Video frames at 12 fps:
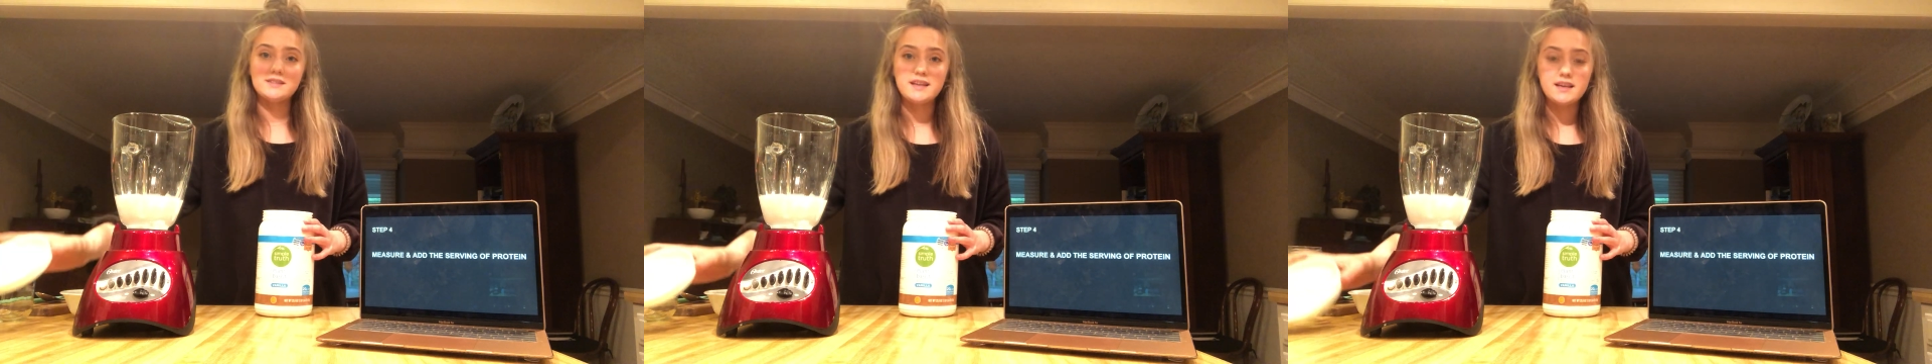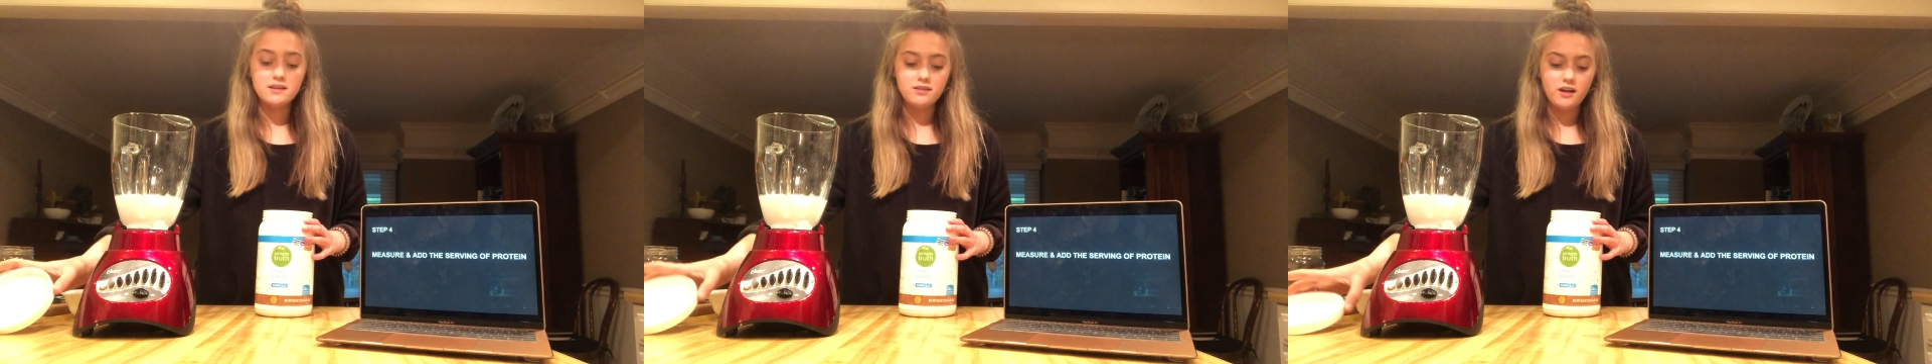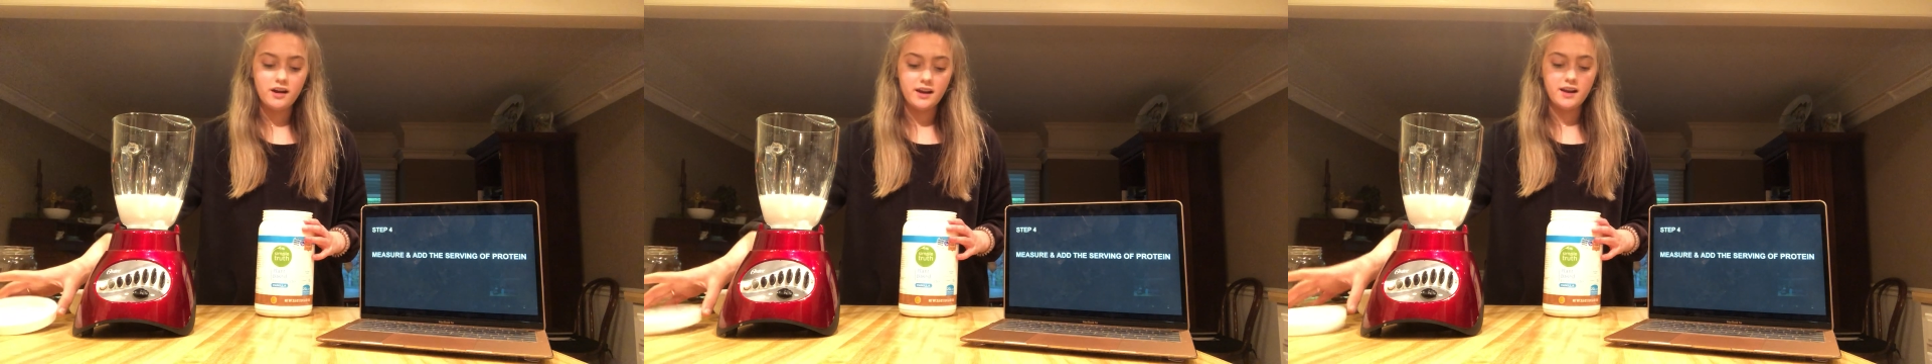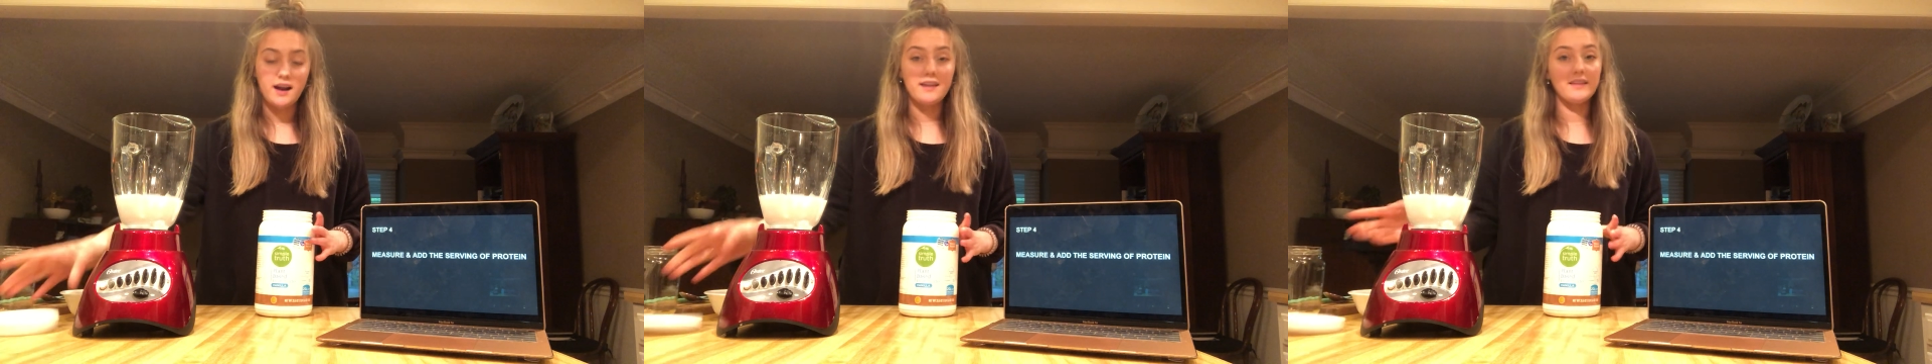to eat a
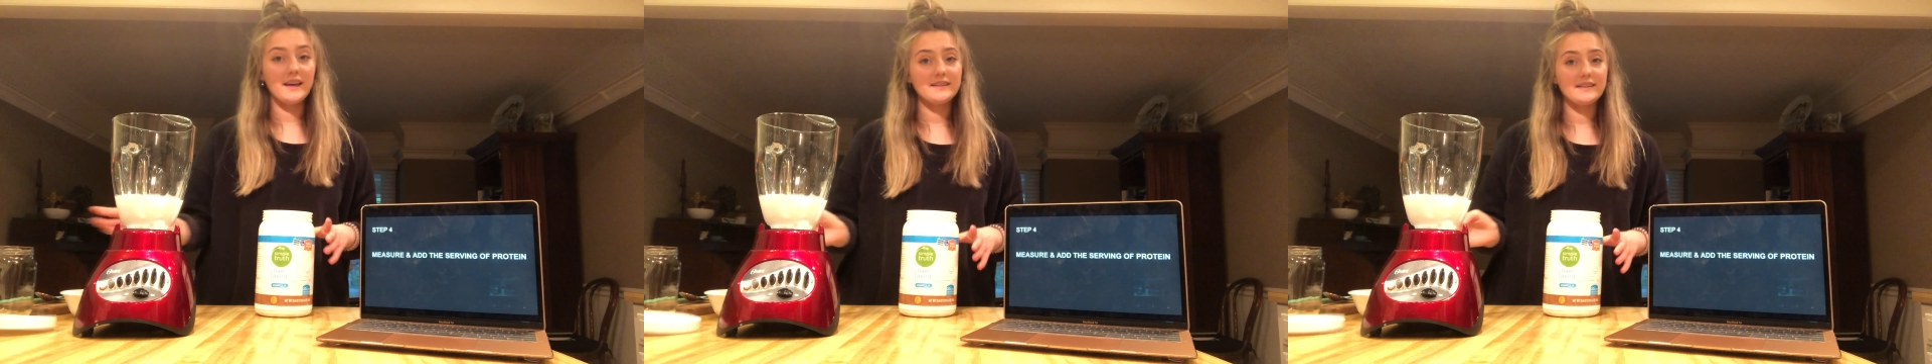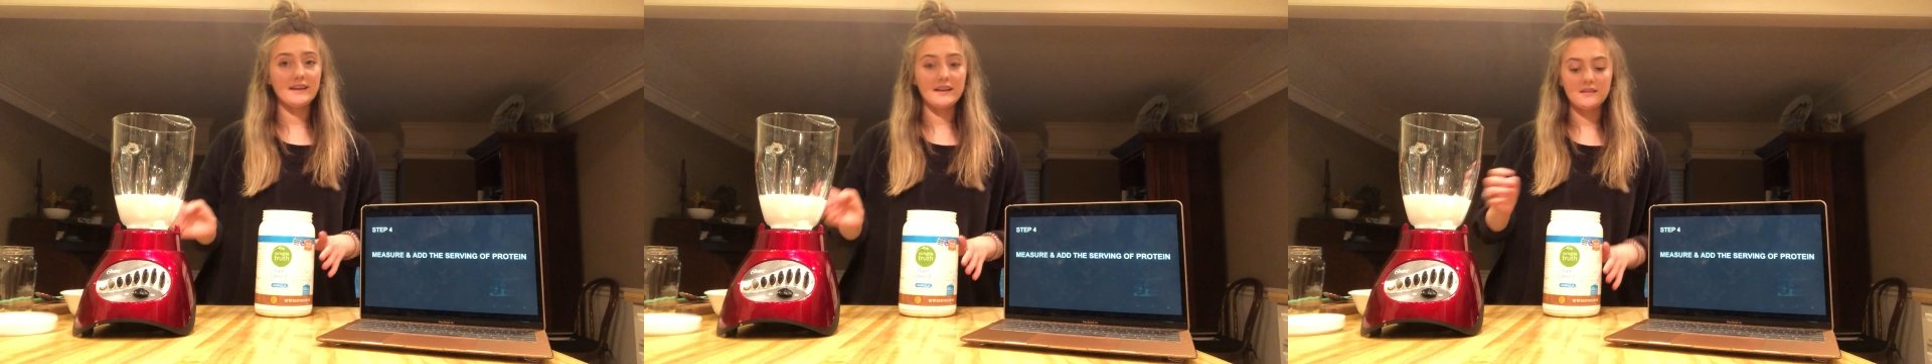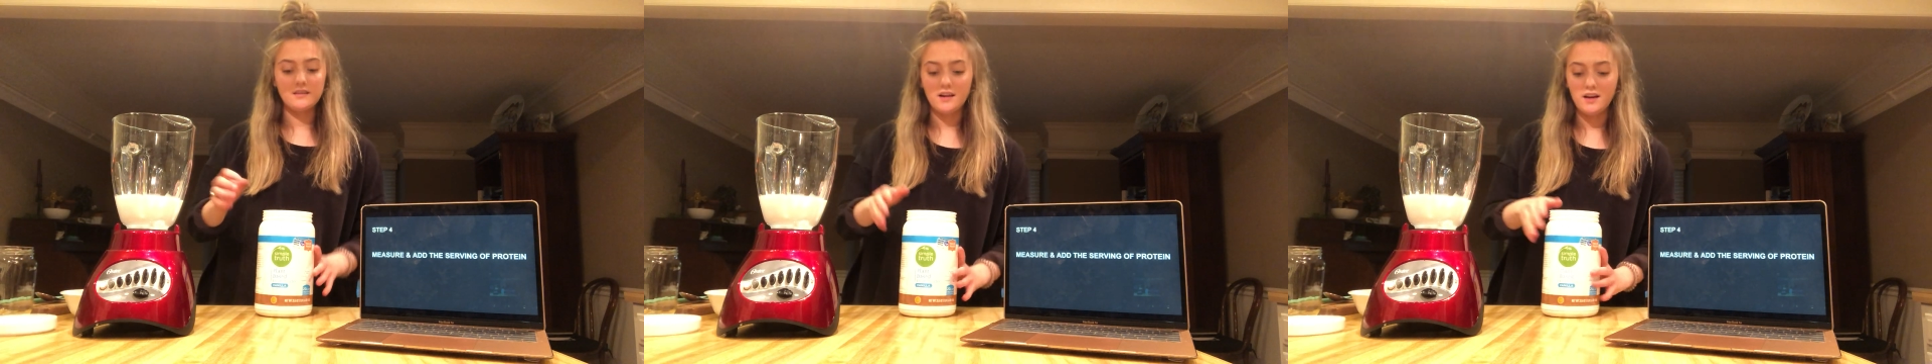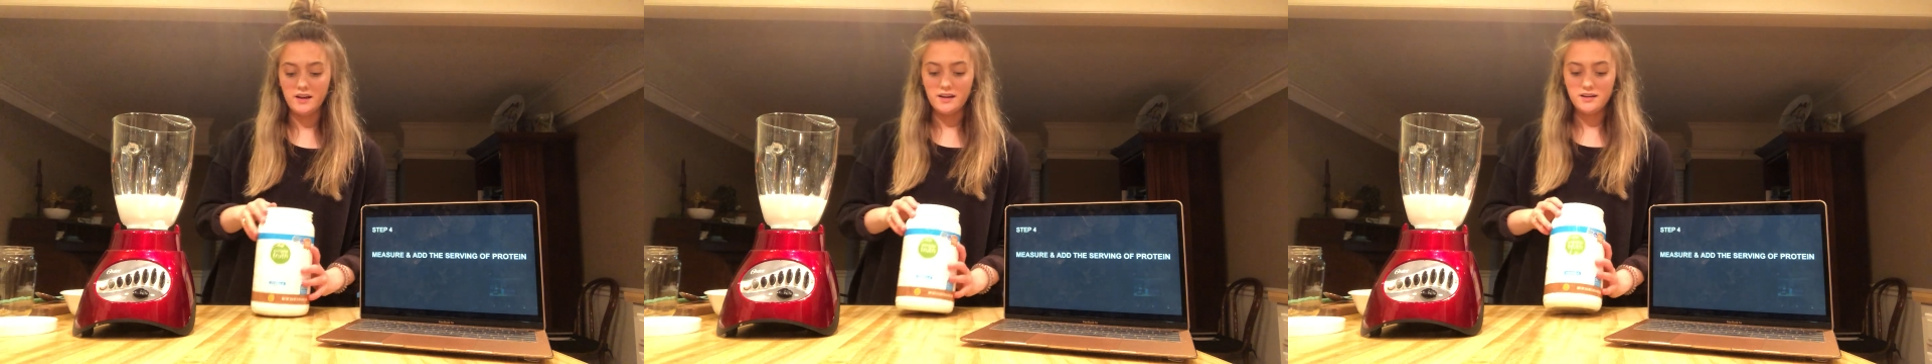lot. I like to eat a
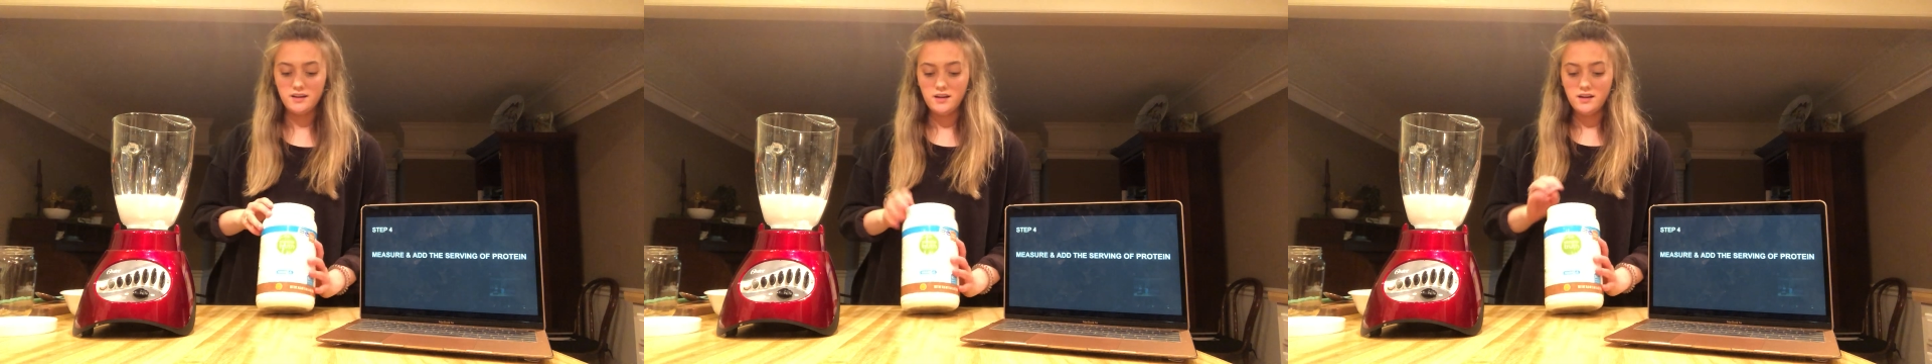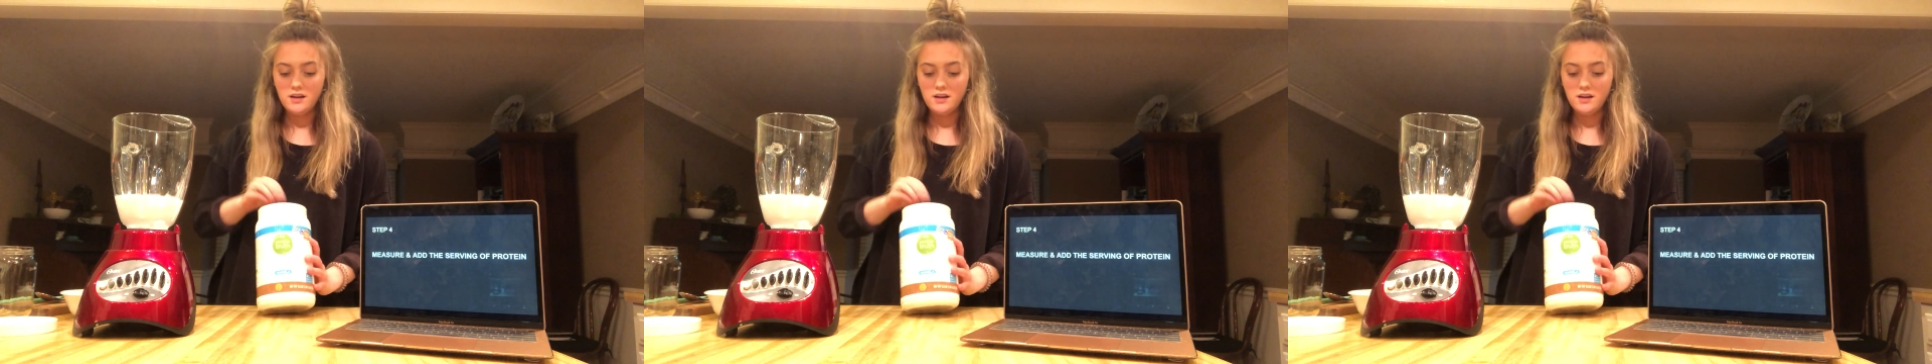lot.